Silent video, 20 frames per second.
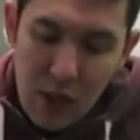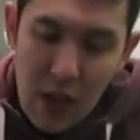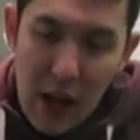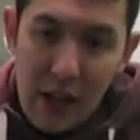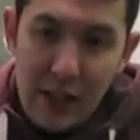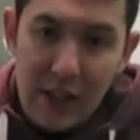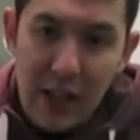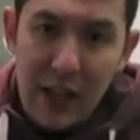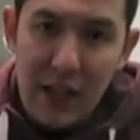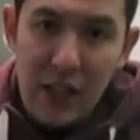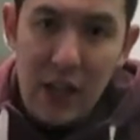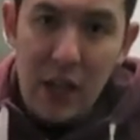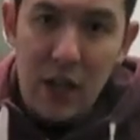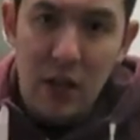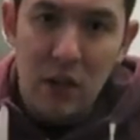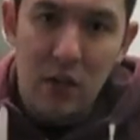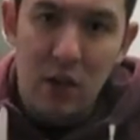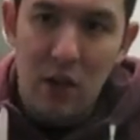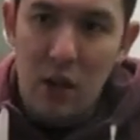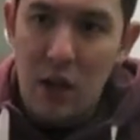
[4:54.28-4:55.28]
Ideally,
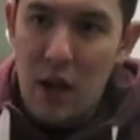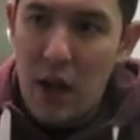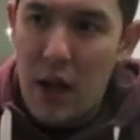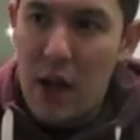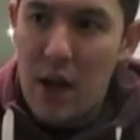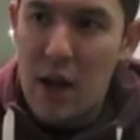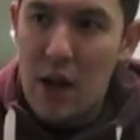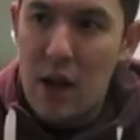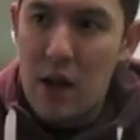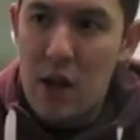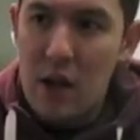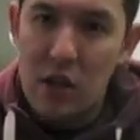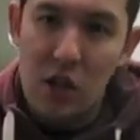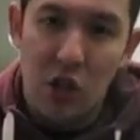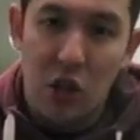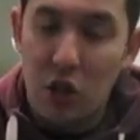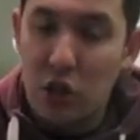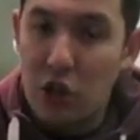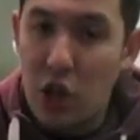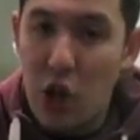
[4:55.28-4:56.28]
uh,
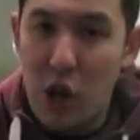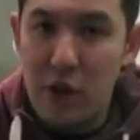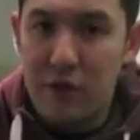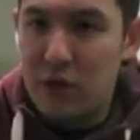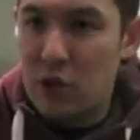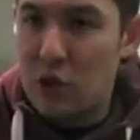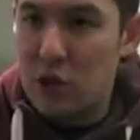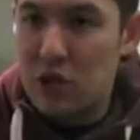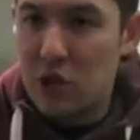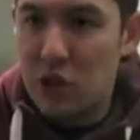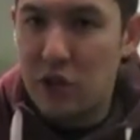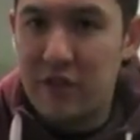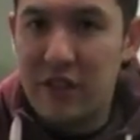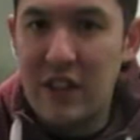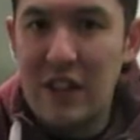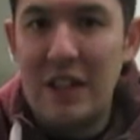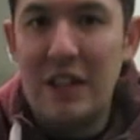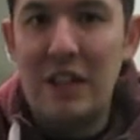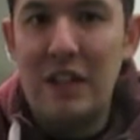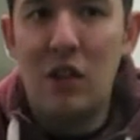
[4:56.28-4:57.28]
you can go through sort
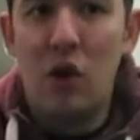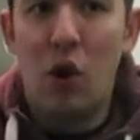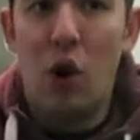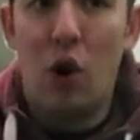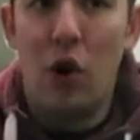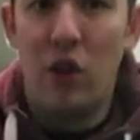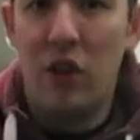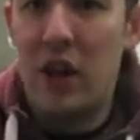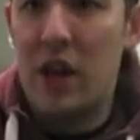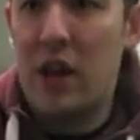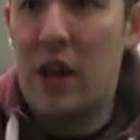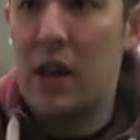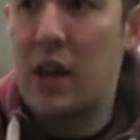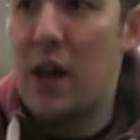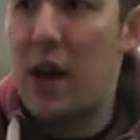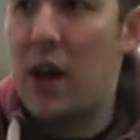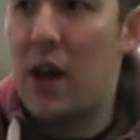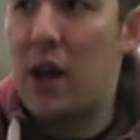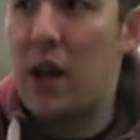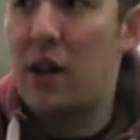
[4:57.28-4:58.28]
of all
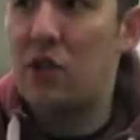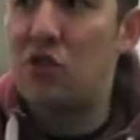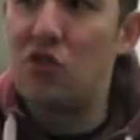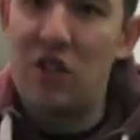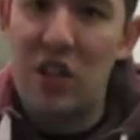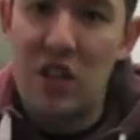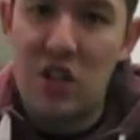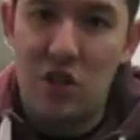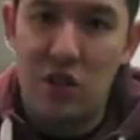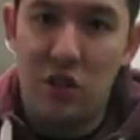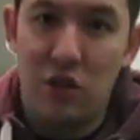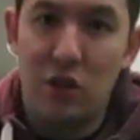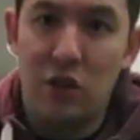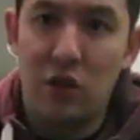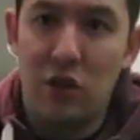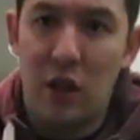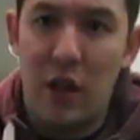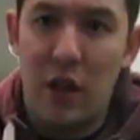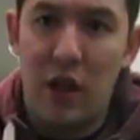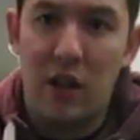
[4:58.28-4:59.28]
the uh,
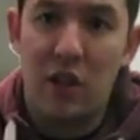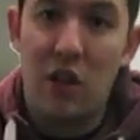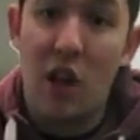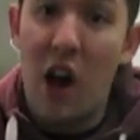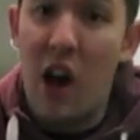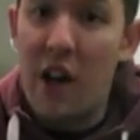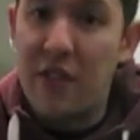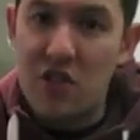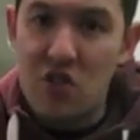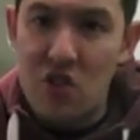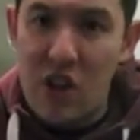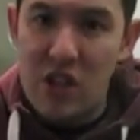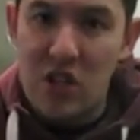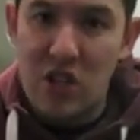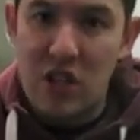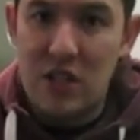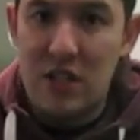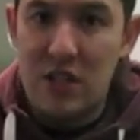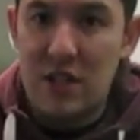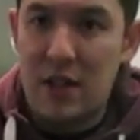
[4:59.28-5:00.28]
traditional uh, calf
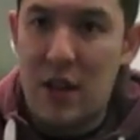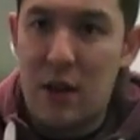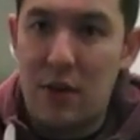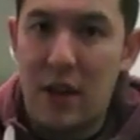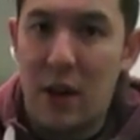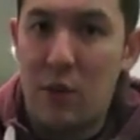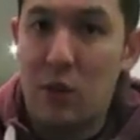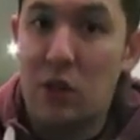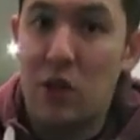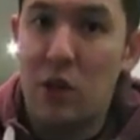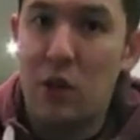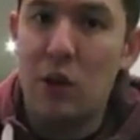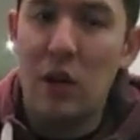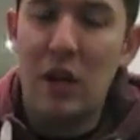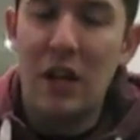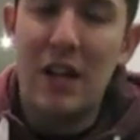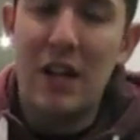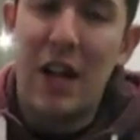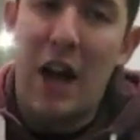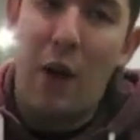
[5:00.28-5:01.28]
stretches that, that we do.
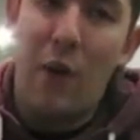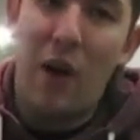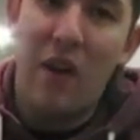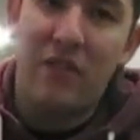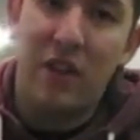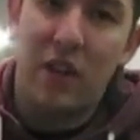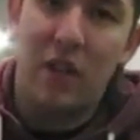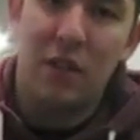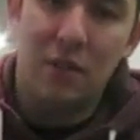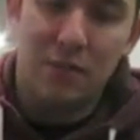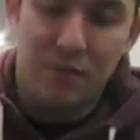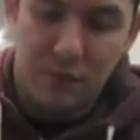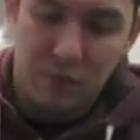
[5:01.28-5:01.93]
However,